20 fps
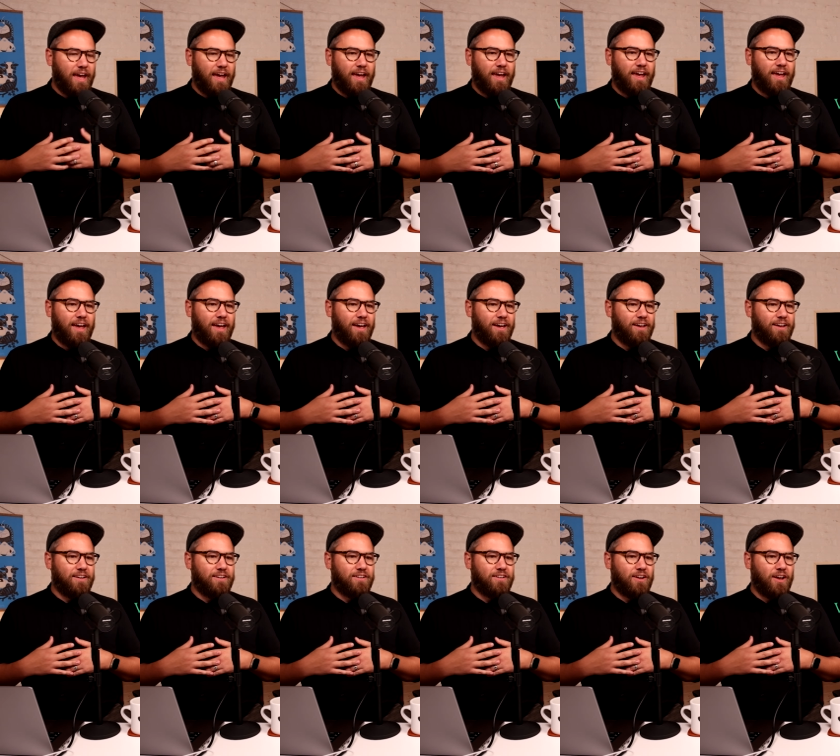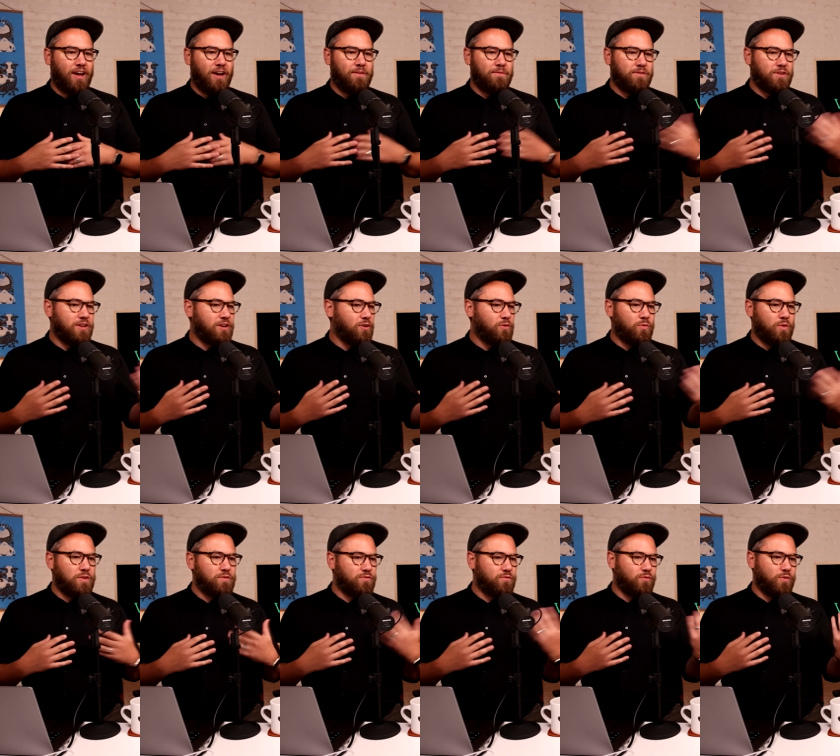And um, you know
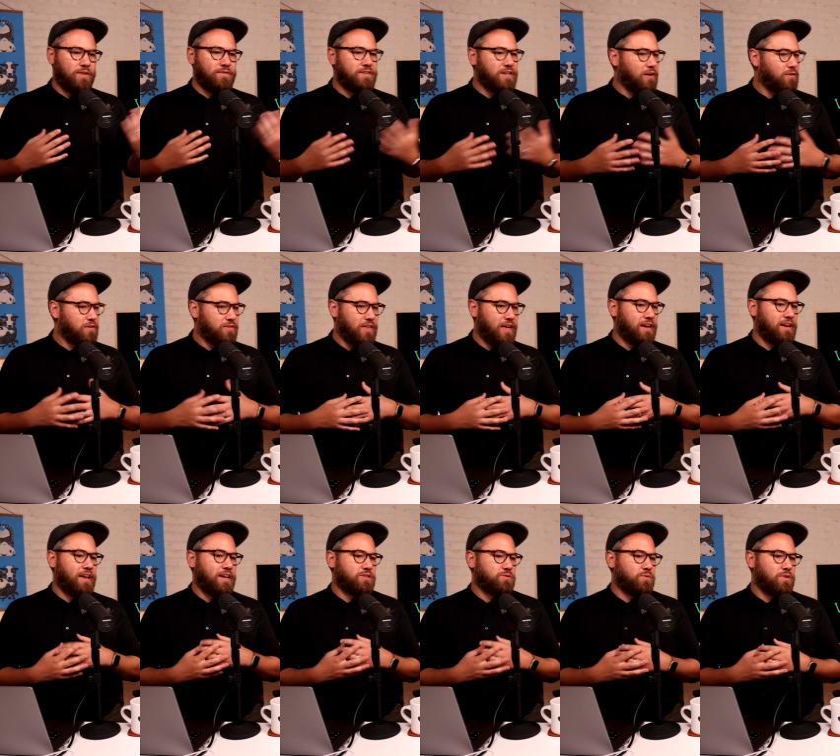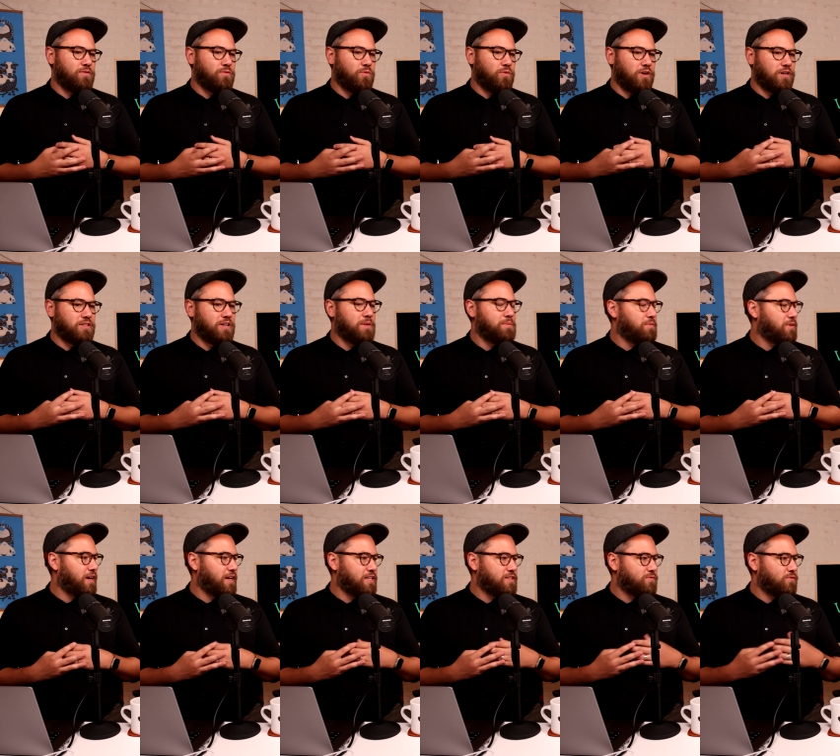we've we've dealt with that as we've worked on
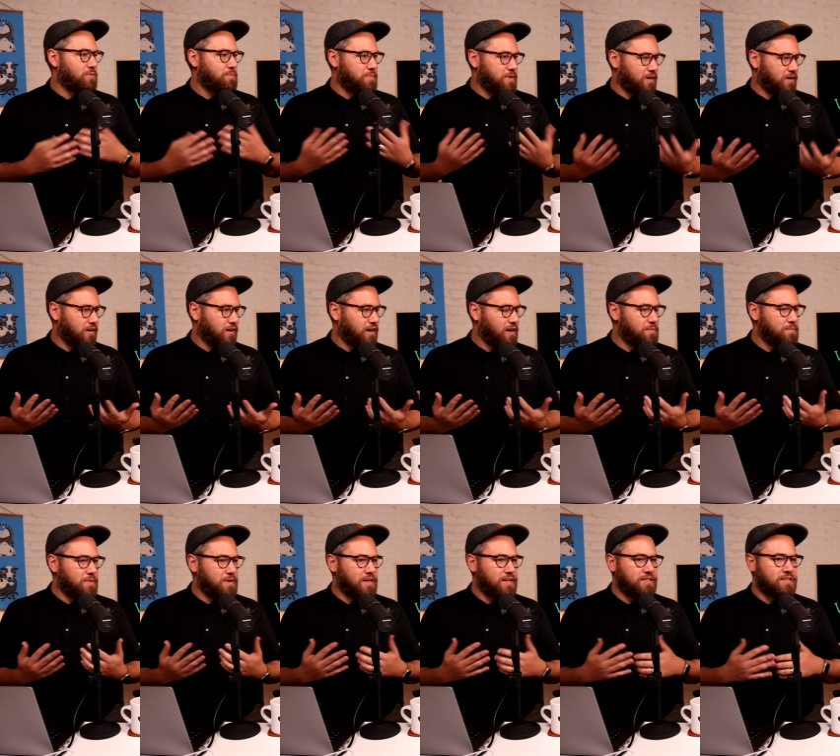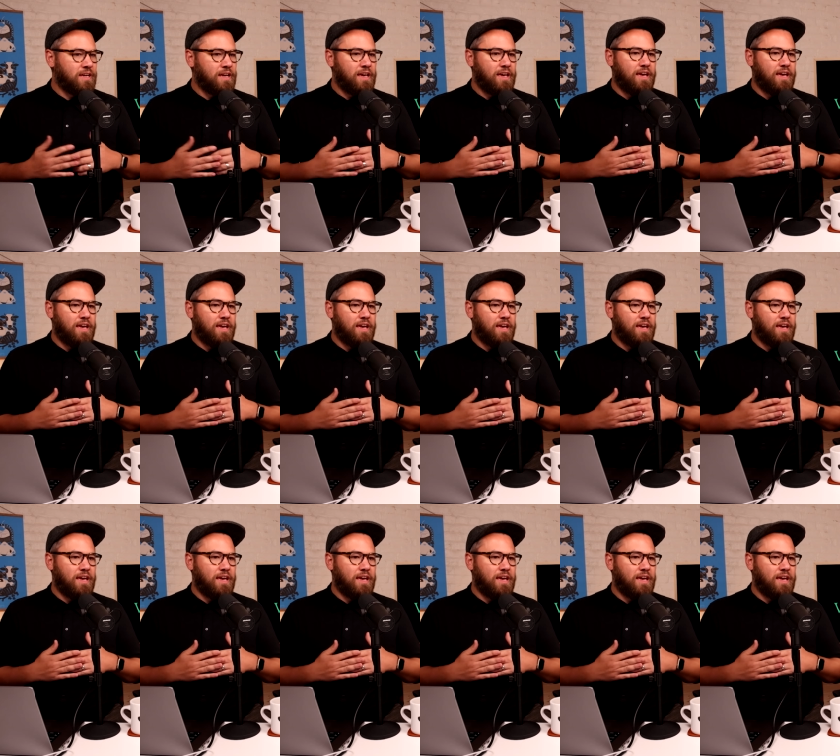brands for bigger companies.